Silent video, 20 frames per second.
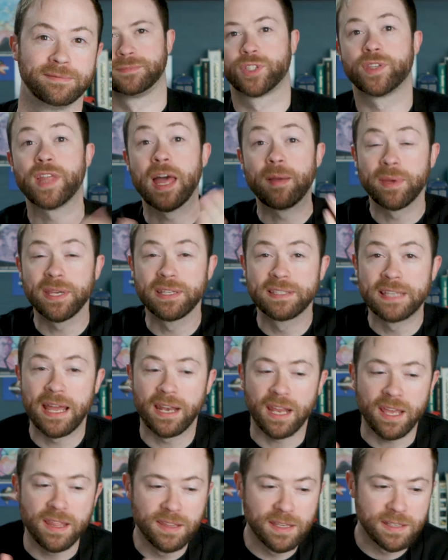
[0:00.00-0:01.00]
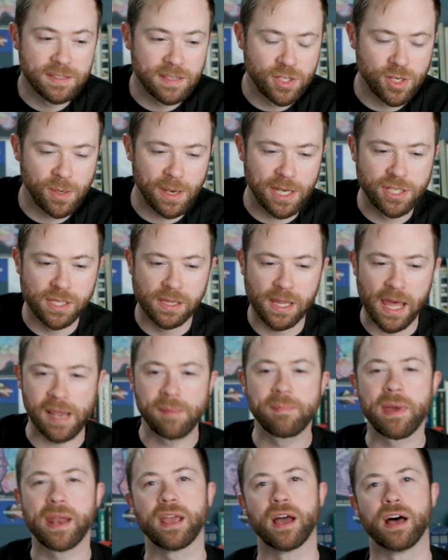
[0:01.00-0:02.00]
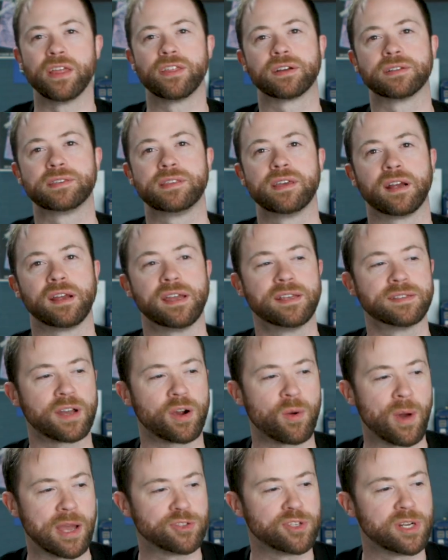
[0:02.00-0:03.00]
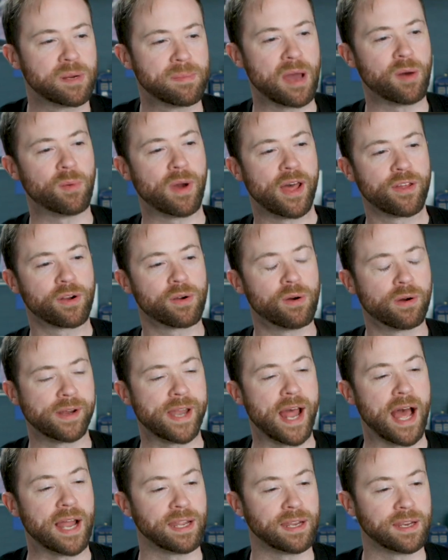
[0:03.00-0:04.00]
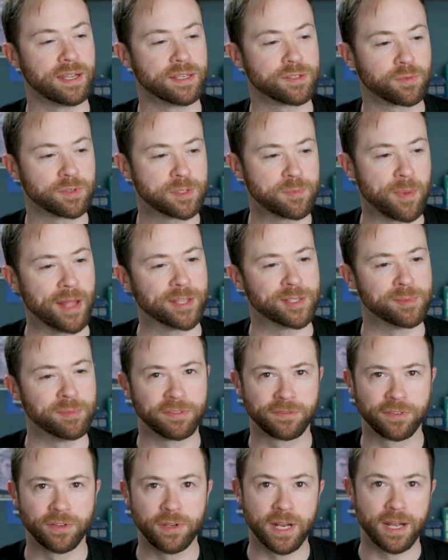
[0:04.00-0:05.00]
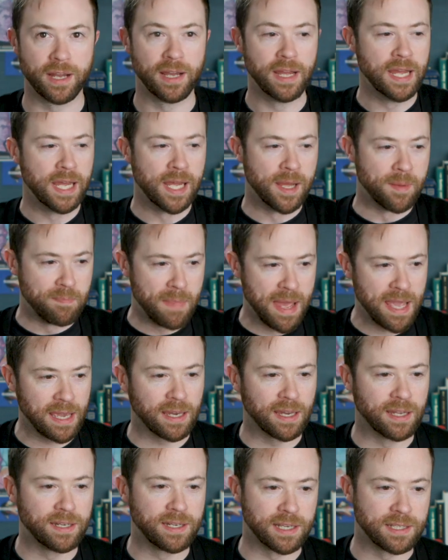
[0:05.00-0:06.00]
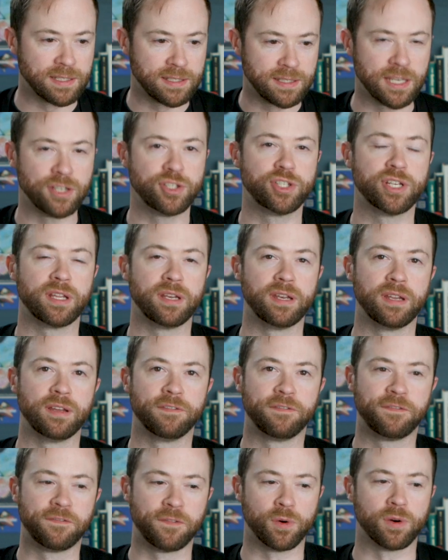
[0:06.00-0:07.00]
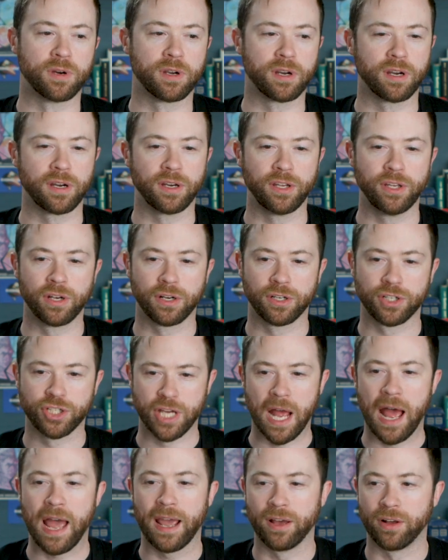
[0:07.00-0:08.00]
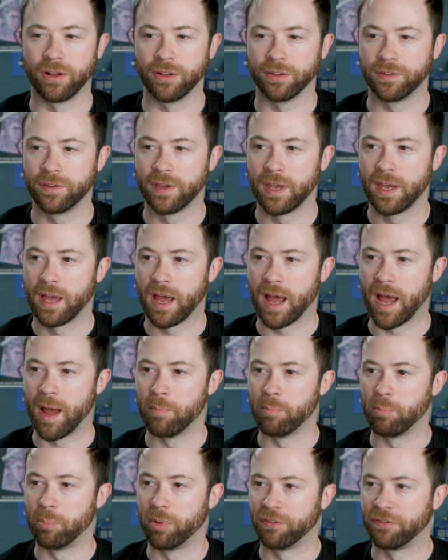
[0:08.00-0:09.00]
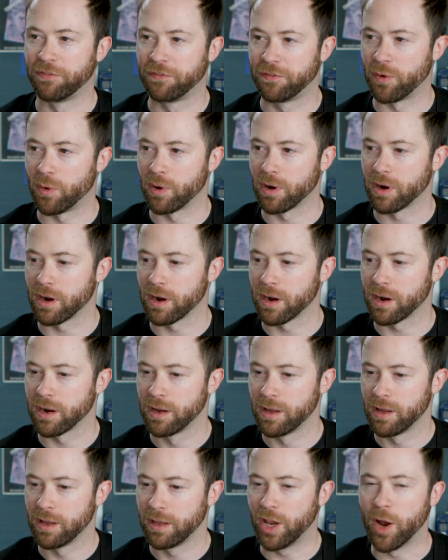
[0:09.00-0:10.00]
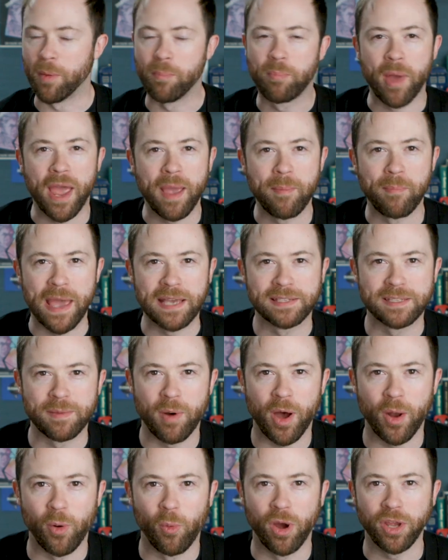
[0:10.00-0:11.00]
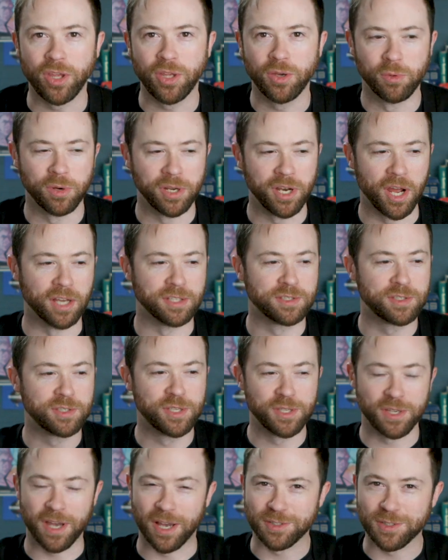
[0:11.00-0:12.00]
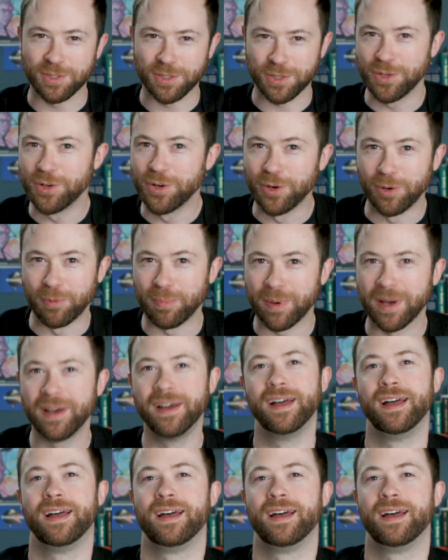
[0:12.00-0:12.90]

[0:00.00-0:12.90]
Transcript: So that being said, in this situation, like many others, there is a question about whether or not it is responsible for you to make a decision for your child um, before, you know, ba based upon what you would as assume